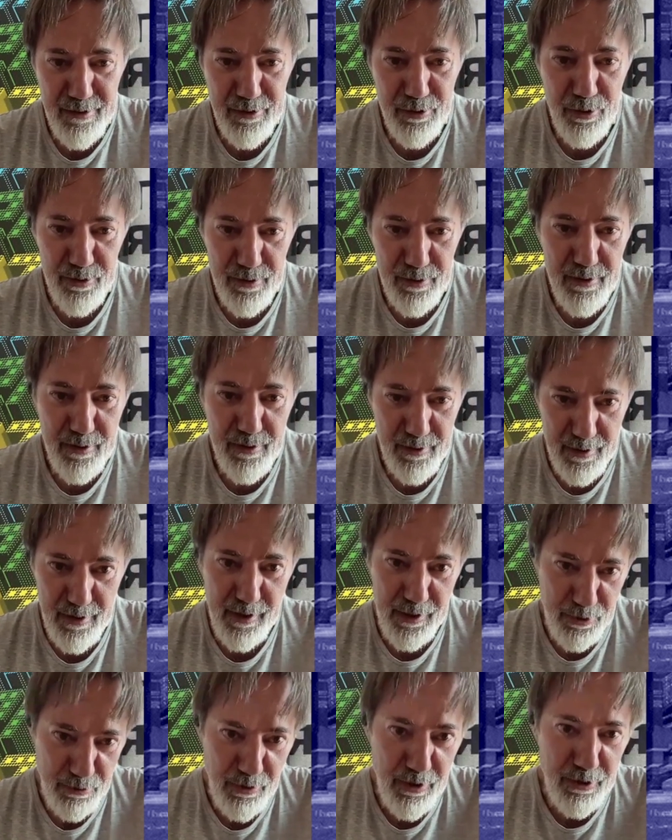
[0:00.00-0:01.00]
So
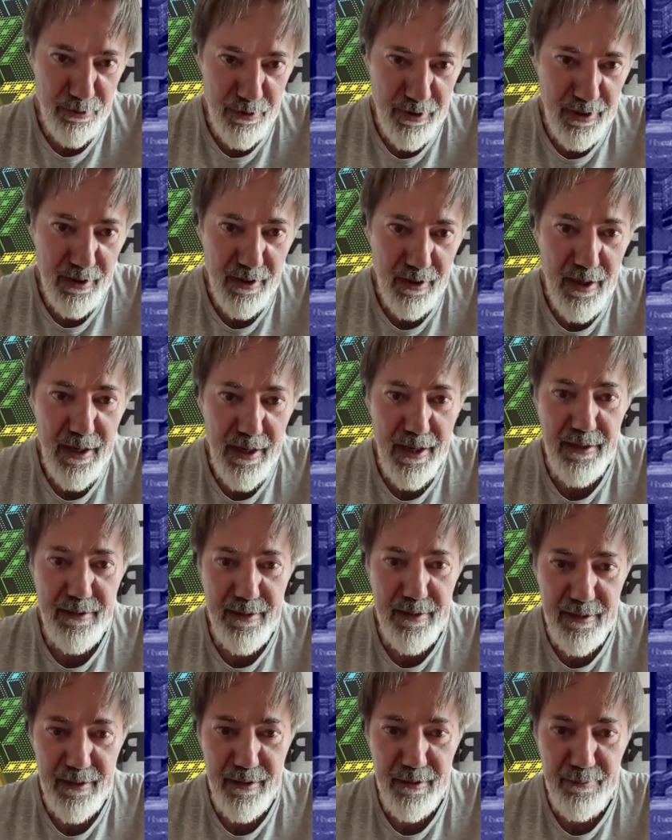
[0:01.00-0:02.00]
that's where we
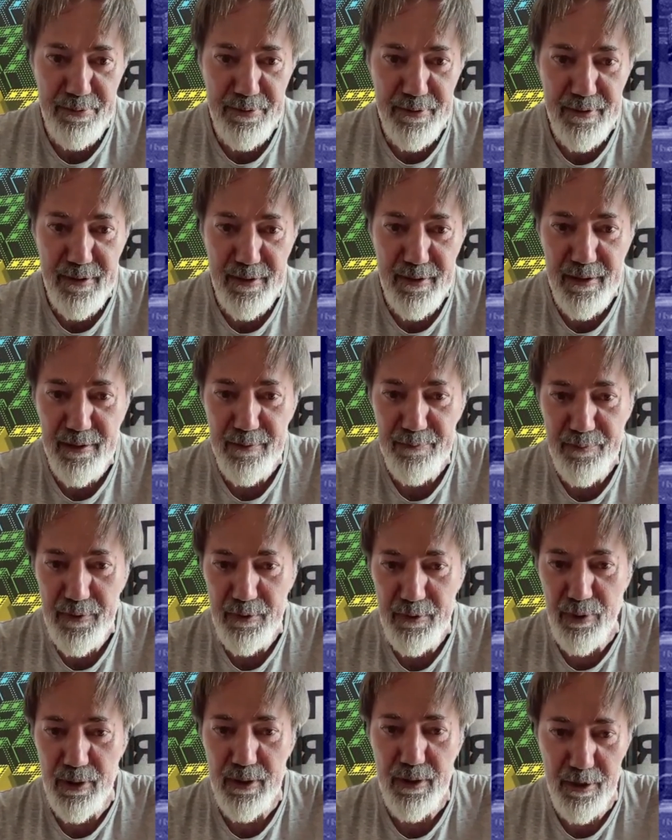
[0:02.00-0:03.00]
ended up
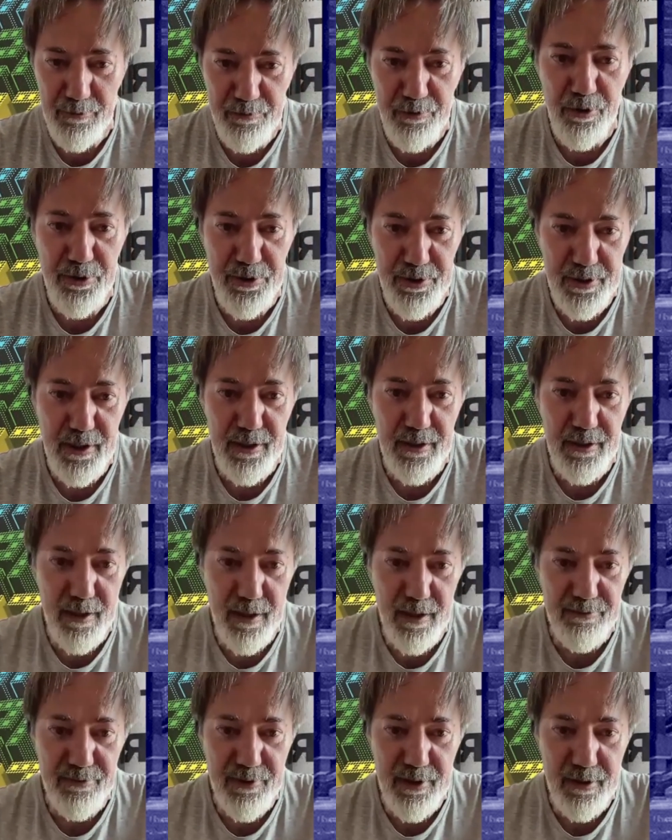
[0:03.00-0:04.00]
when I first
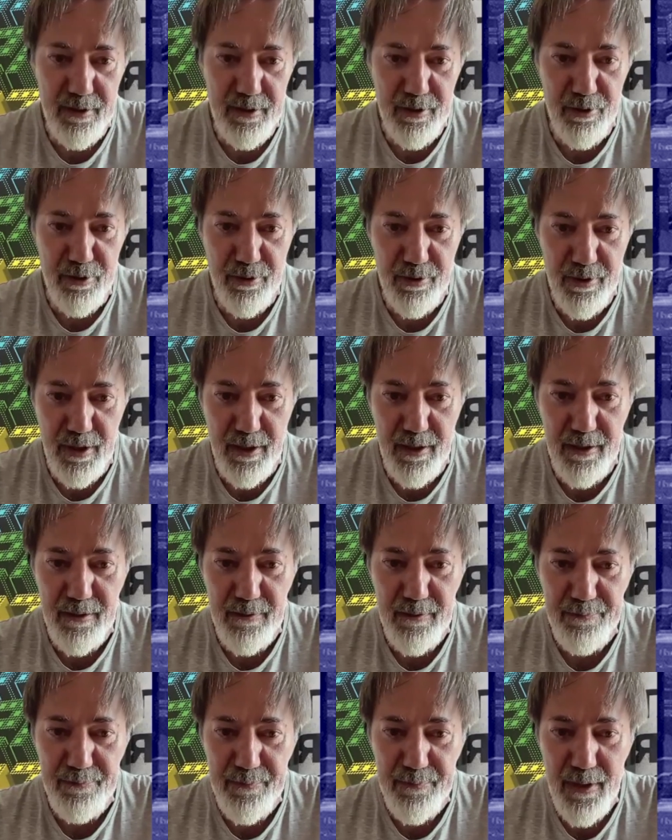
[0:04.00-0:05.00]
arrived in the UK.
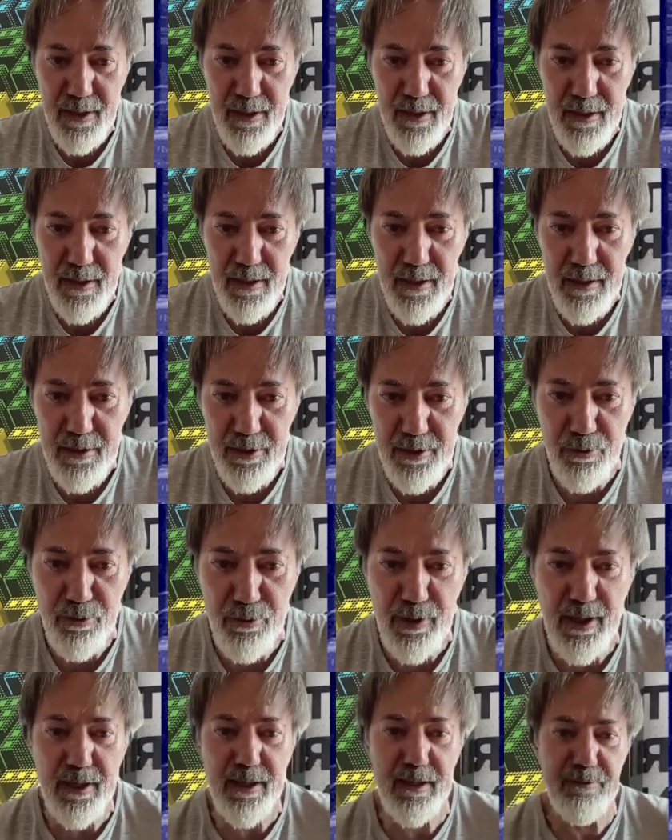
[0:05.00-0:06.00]
So
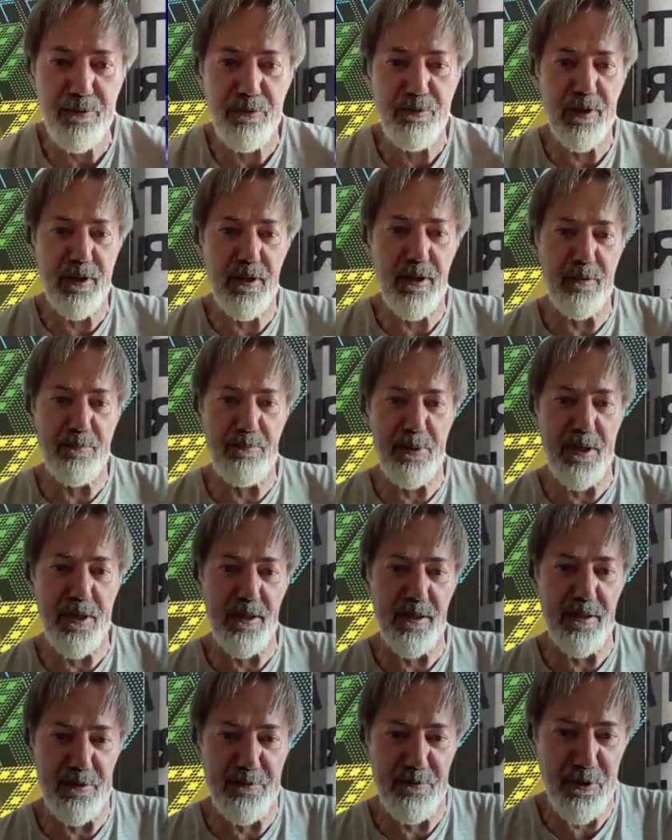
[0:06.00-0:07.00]
we lived with our
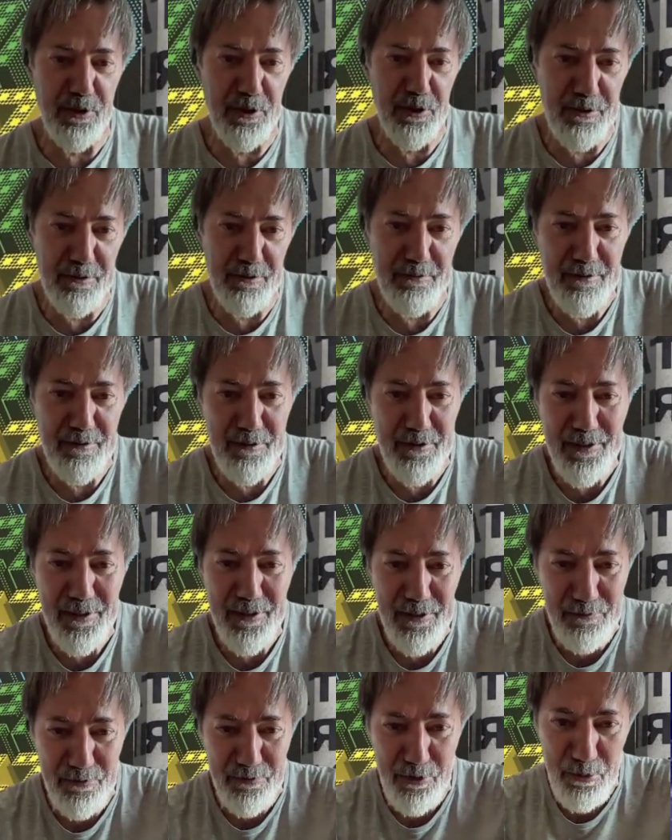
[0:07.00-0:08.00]
parents for a
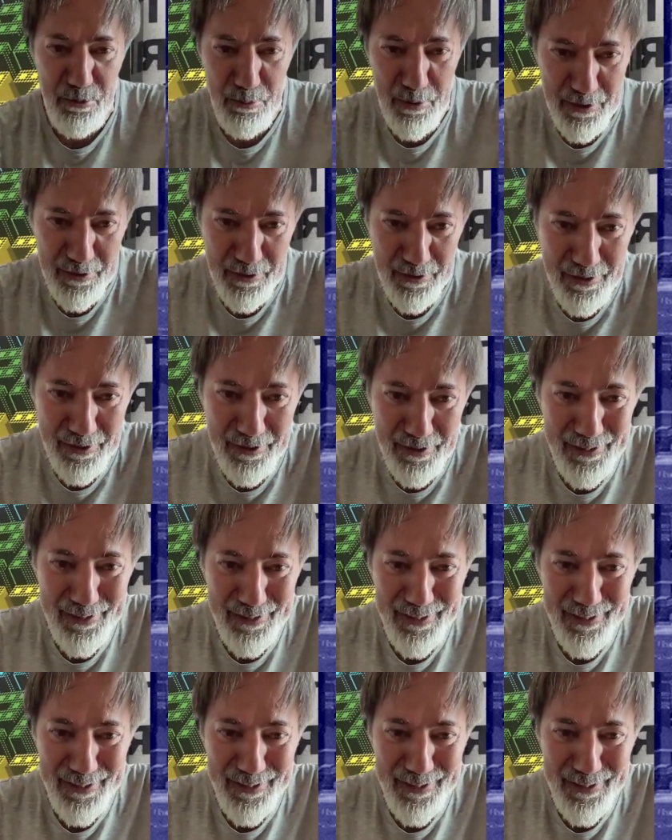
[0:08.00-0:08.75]
few months.